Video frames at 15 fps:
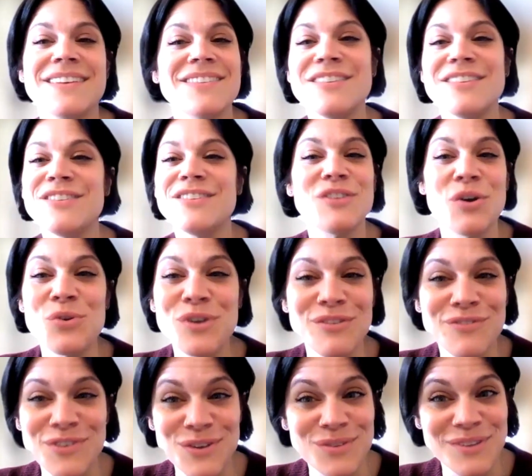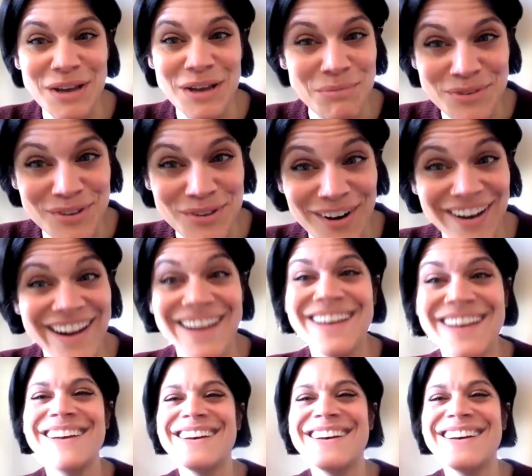This is so confusing. I'm sorry.